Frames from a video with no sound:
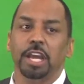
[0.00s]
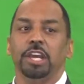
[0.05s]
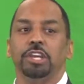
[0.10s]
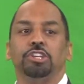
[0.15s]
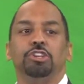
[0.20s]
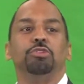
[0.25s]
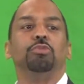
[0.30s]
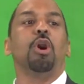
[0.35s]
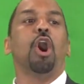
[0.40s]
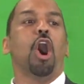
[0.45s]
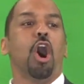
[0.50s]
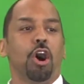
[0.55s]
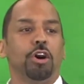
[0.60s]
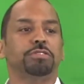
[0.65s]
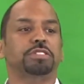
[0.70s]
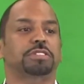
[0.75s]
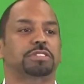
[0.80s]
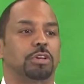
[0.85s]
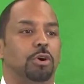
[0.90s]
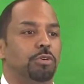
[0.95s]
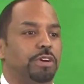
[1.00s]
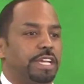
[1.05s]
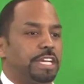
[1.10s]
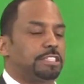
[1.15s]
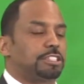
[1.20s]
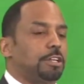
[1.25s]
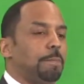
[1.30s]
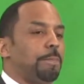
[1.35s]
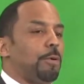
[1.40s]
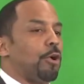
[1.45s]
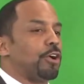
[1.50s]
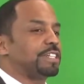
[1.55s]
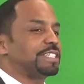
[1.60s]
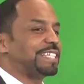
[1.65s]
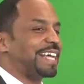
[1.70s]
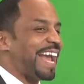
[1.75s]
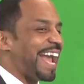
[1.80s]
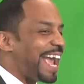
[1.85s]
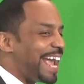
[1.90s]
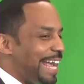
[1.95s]
you also get to
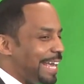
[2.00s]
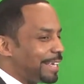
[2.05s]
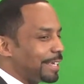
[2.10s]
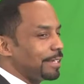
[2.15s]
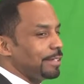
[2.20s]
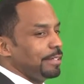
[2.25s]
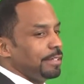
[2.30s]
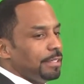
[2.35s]
partake